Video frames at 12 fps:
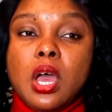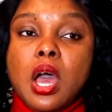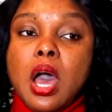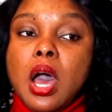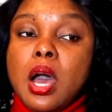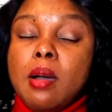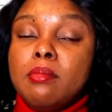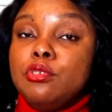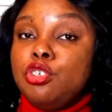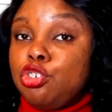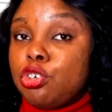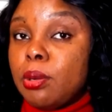um,
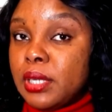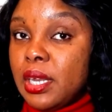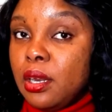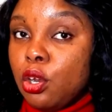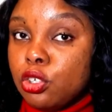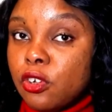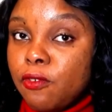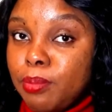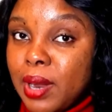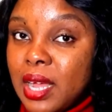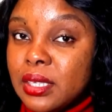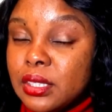disrupted a lot of
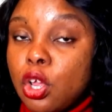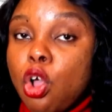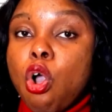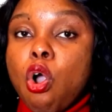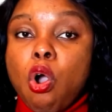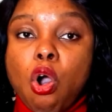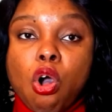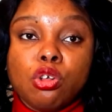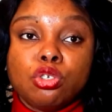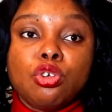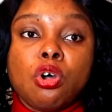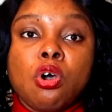plans.
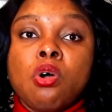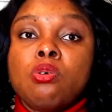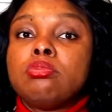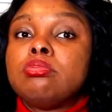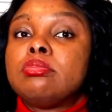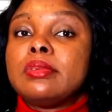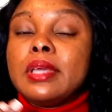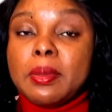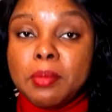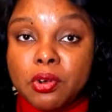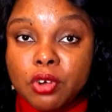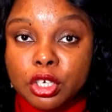Although
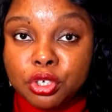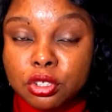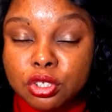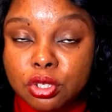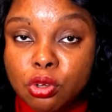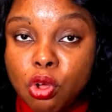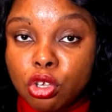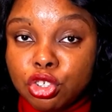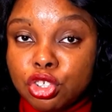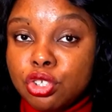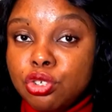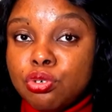immigration still
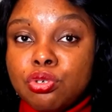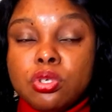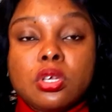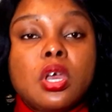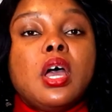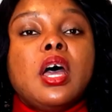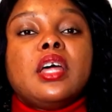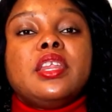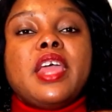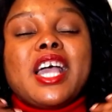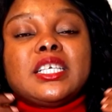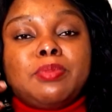continues,
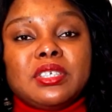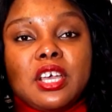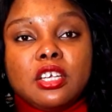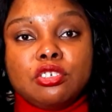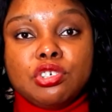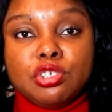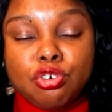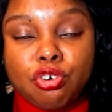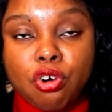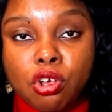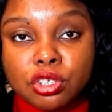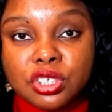the express entry
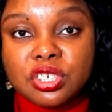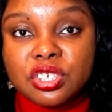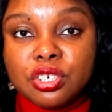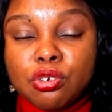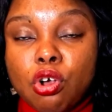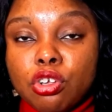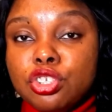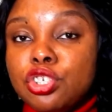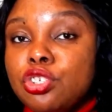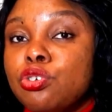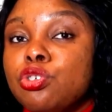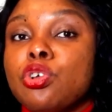draws still
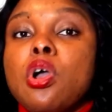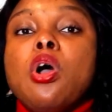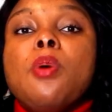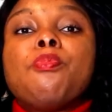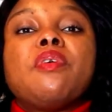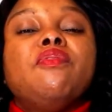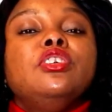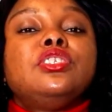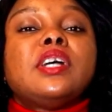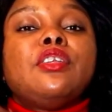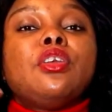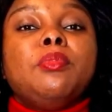continues
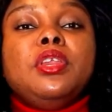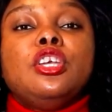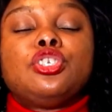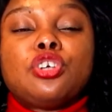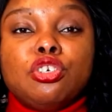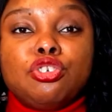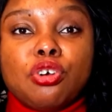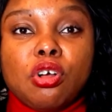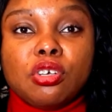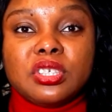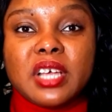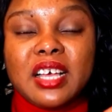provincial nomination
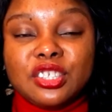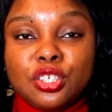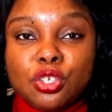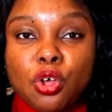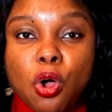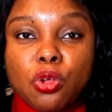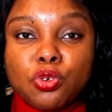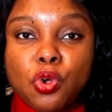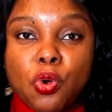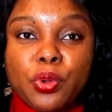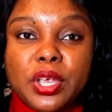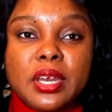draws are still
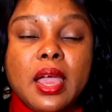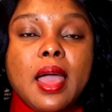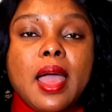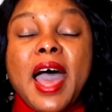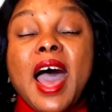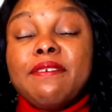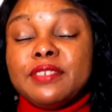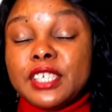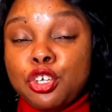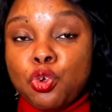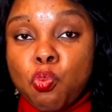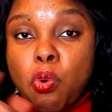ongoing. After
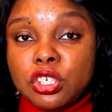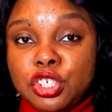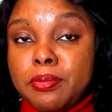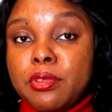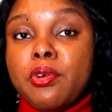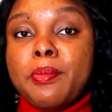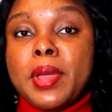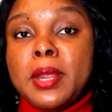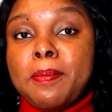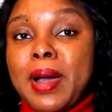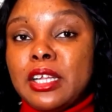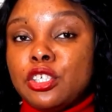you watch the remaining
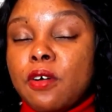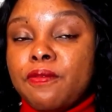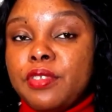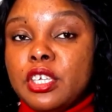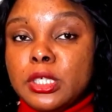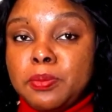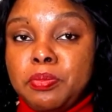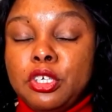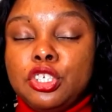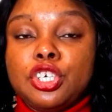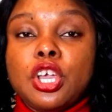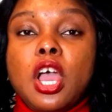part of the
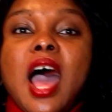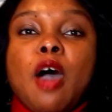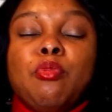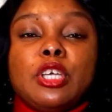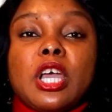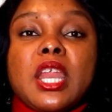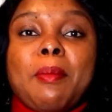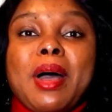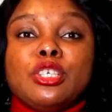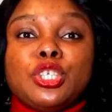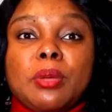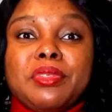speech, I'll be talking
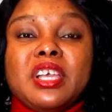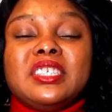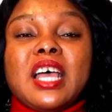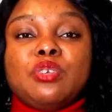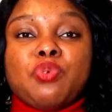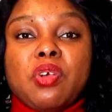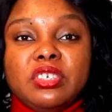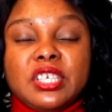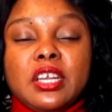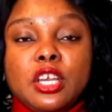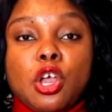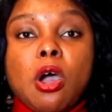about some things that were
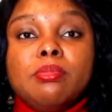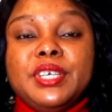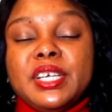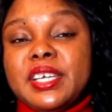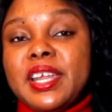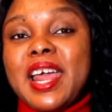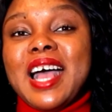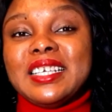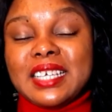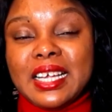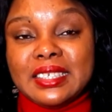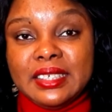recently updated as
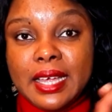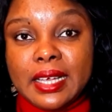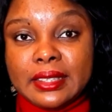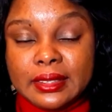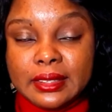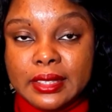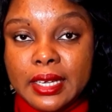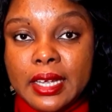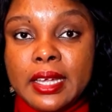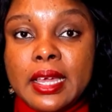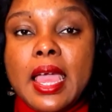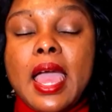at
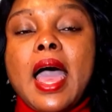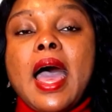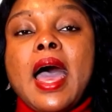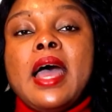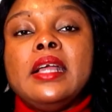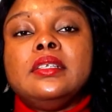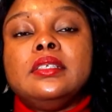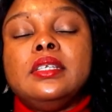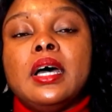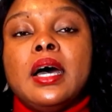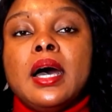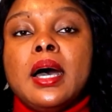yesterday and
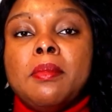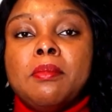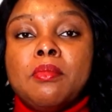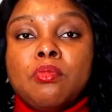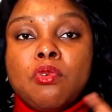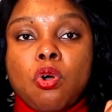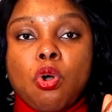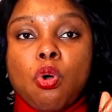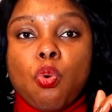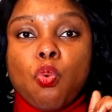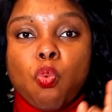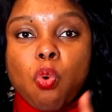um,
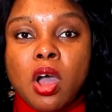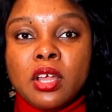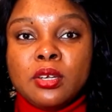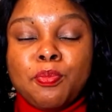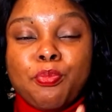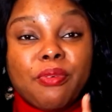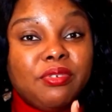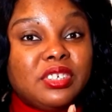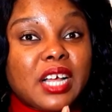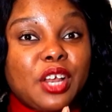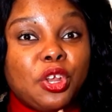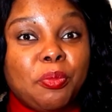one
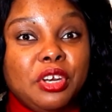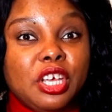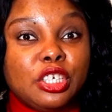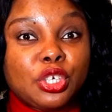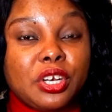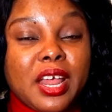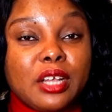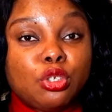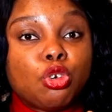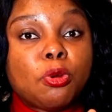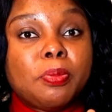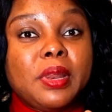provincial nomination that
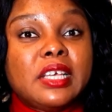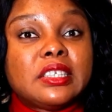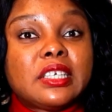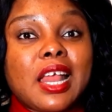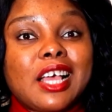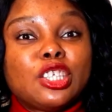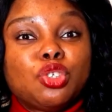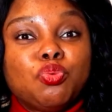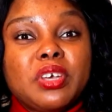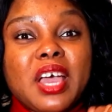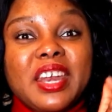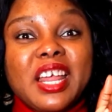took place last
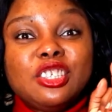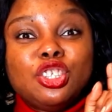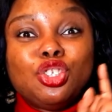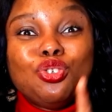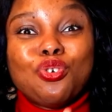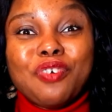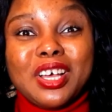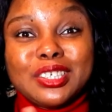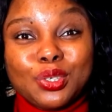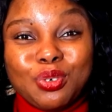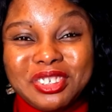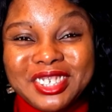week, and that is Nova
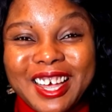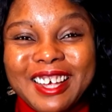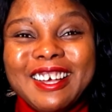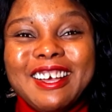Scotia.